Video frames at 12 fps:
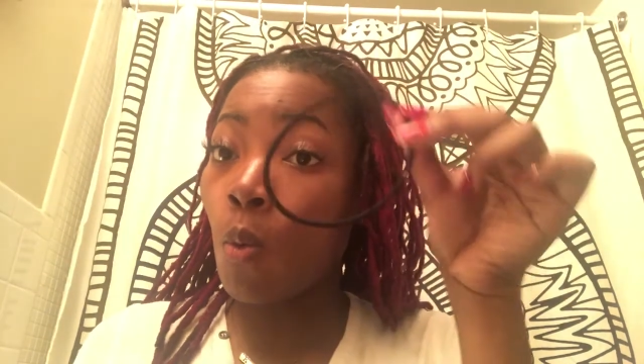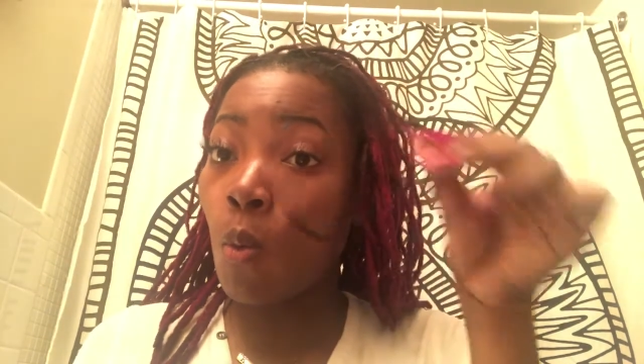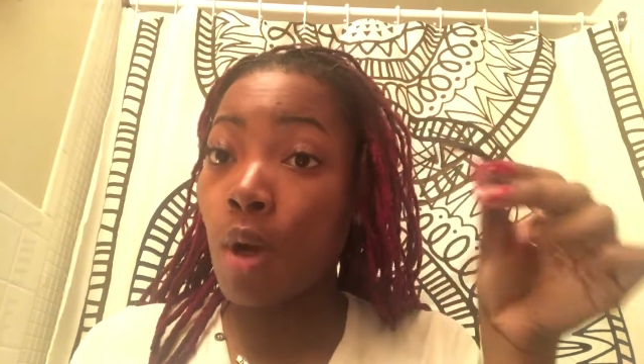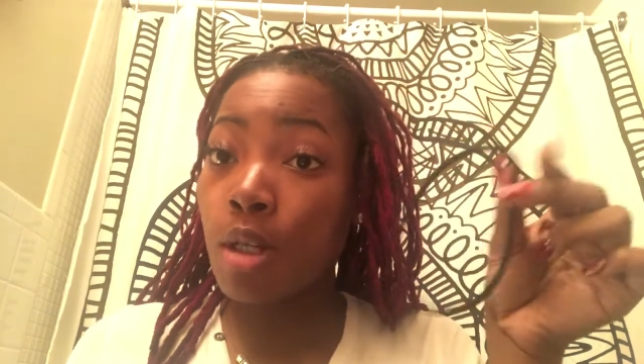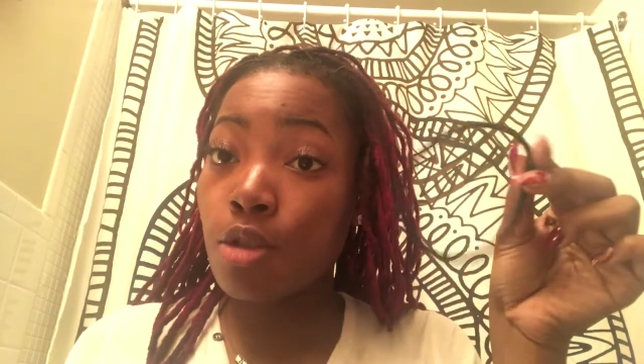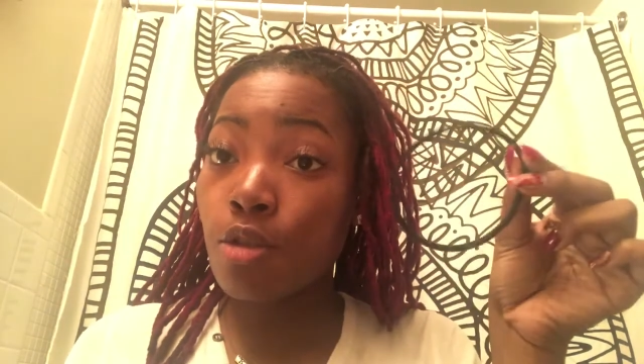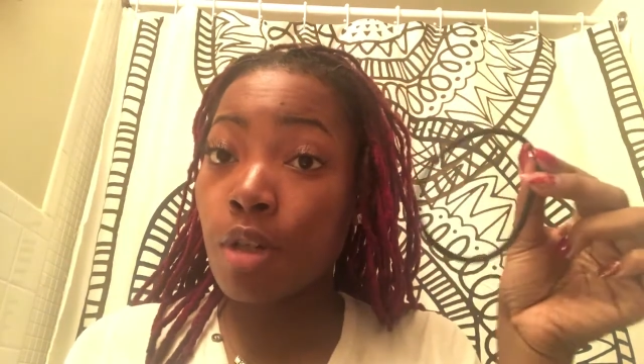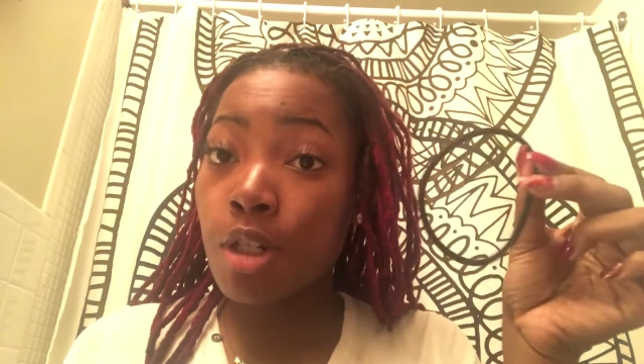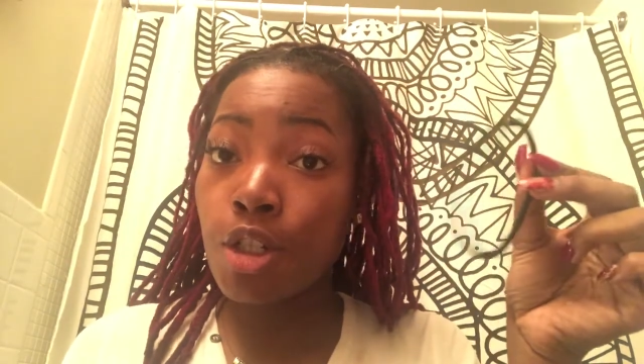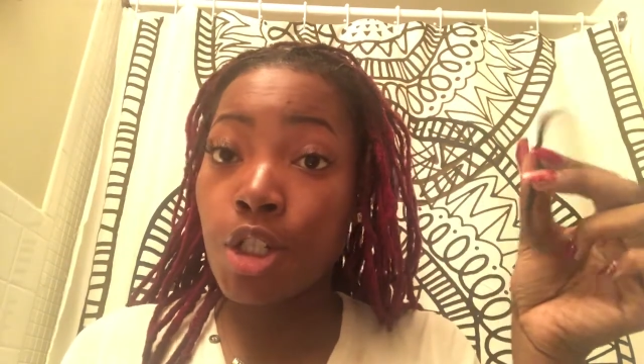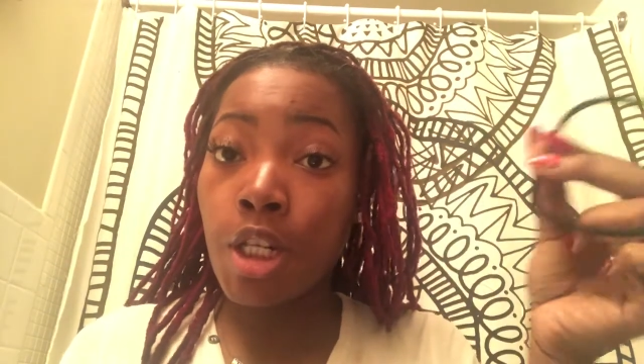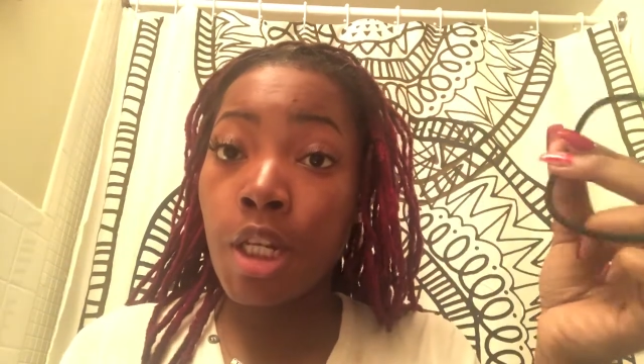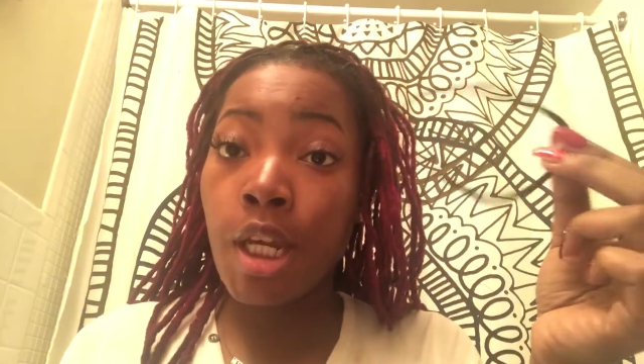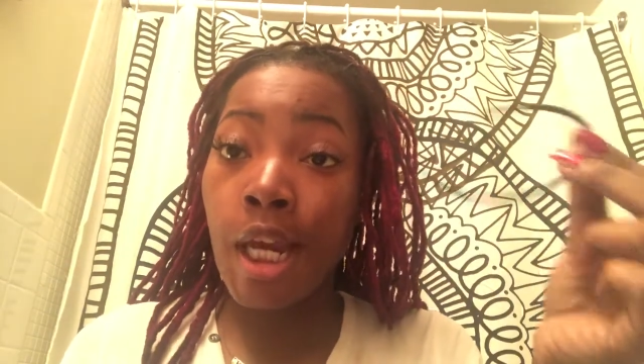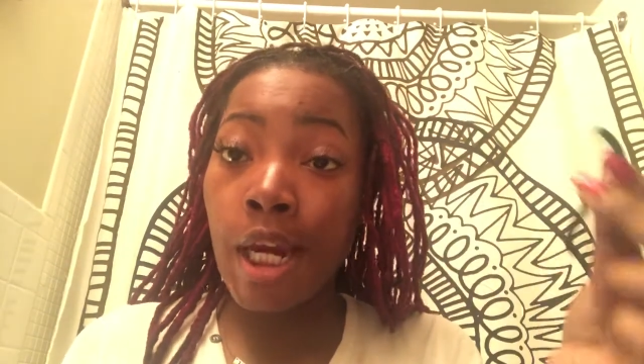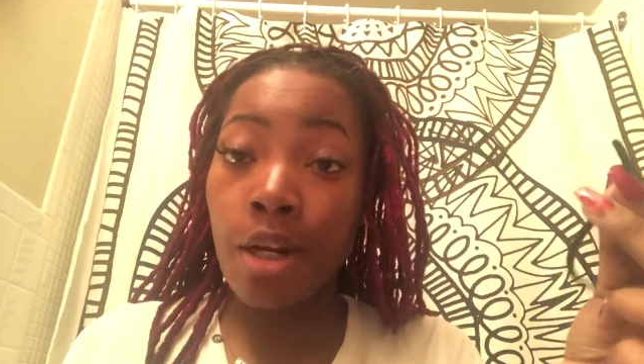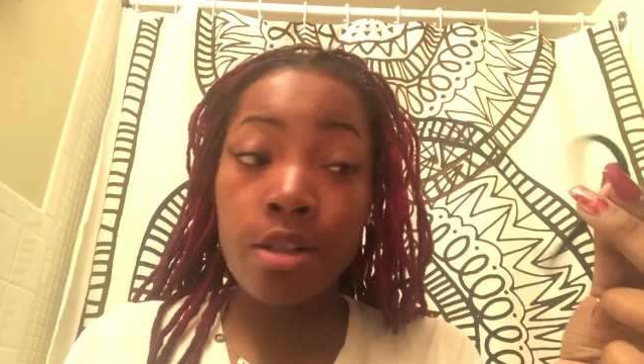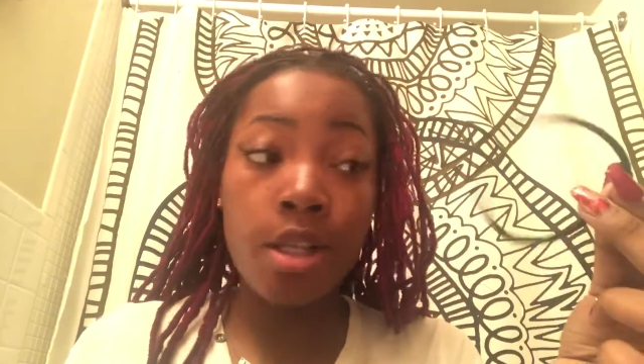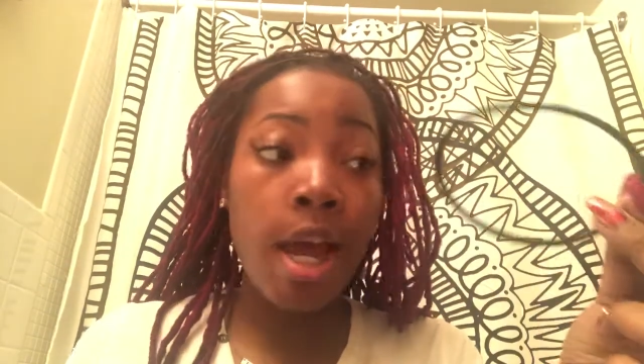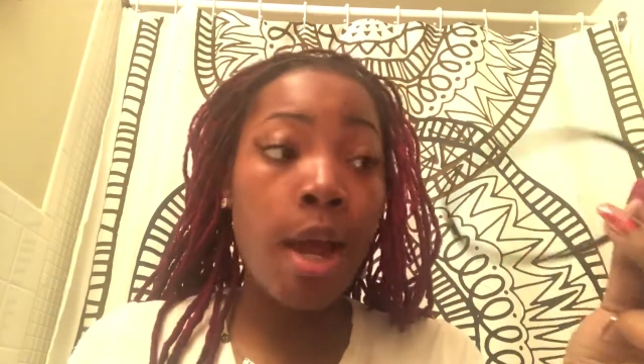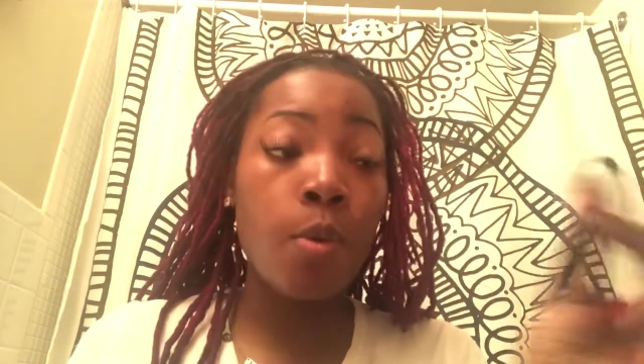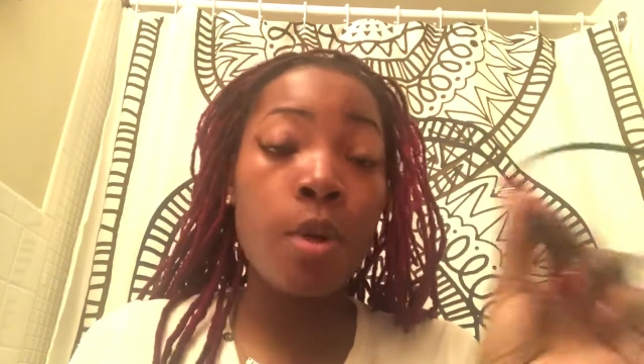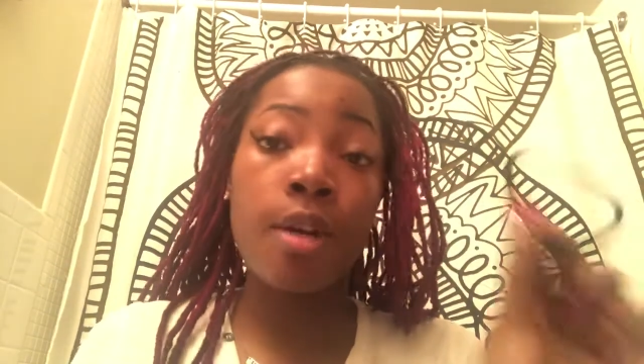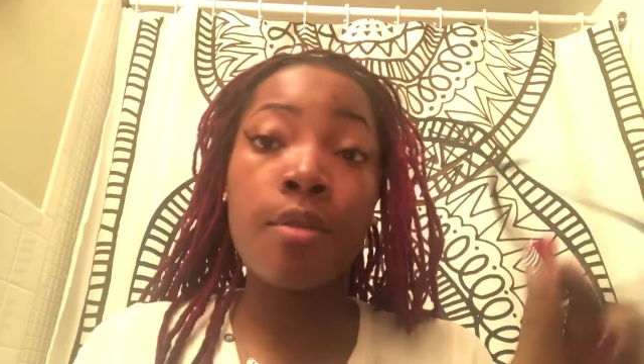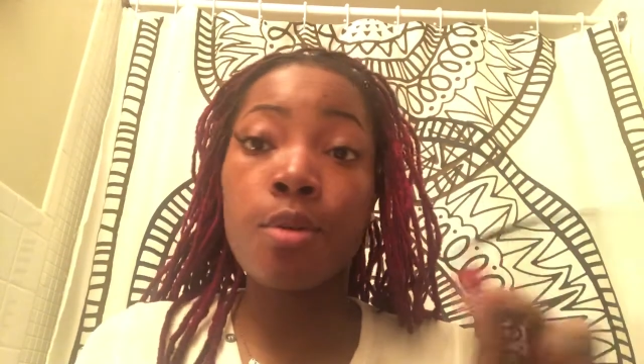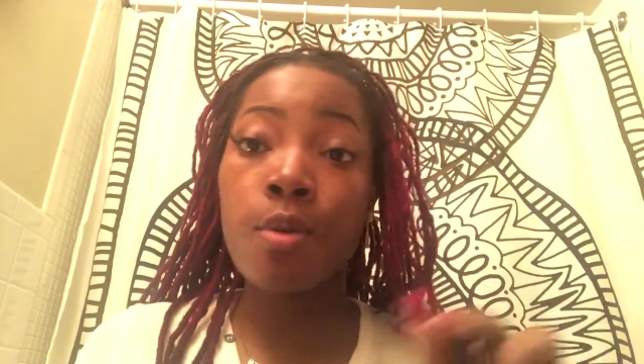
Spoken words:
one scrunchie, hair tie, whatever you